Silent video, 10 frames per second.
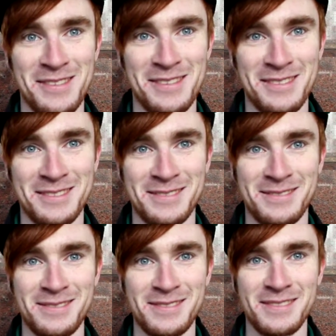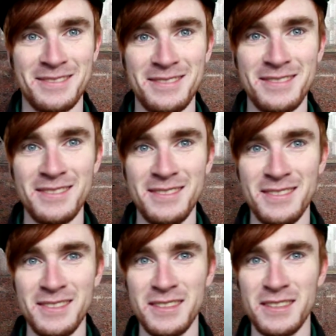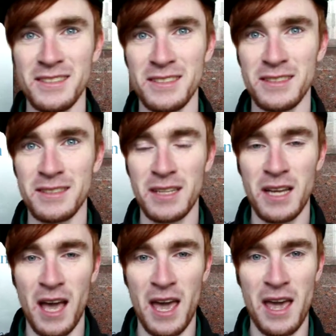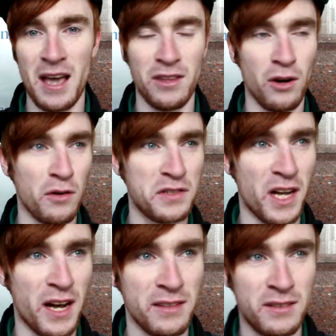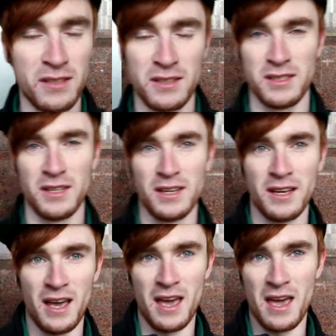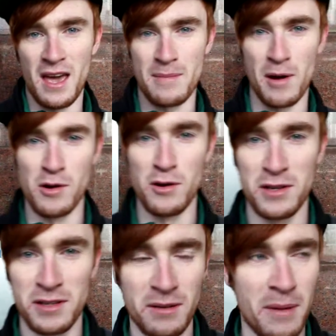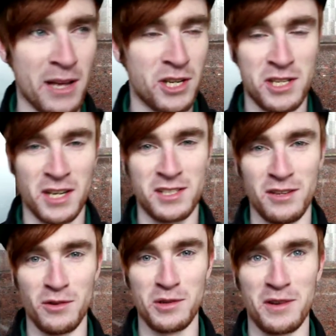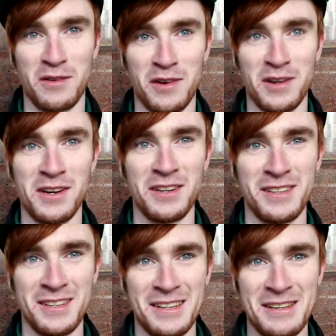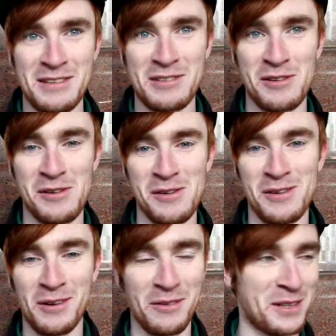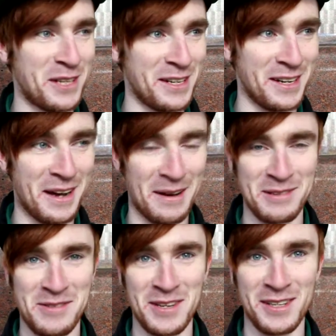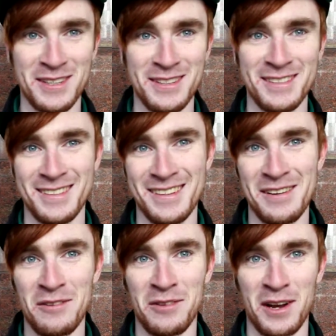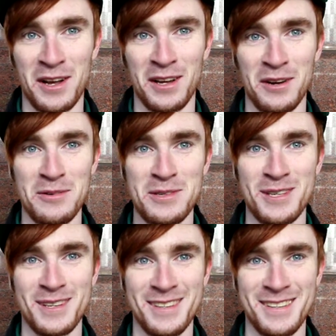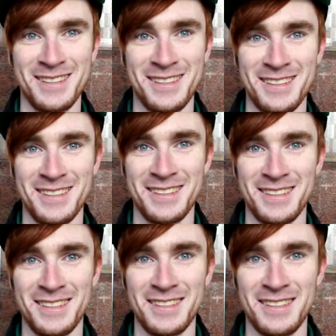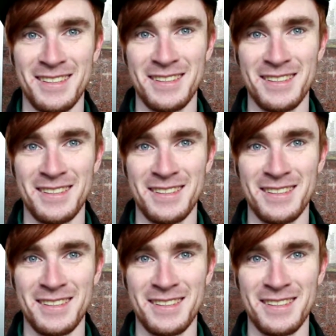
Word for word: What about in the stadium you're going to be tonight? Uh, in the north stand, okay. uh, eh, about actually 16 rows for the front, so hopefully taking in the atmosphere and right. hopefully a couple of goals. You got a lot of mates there?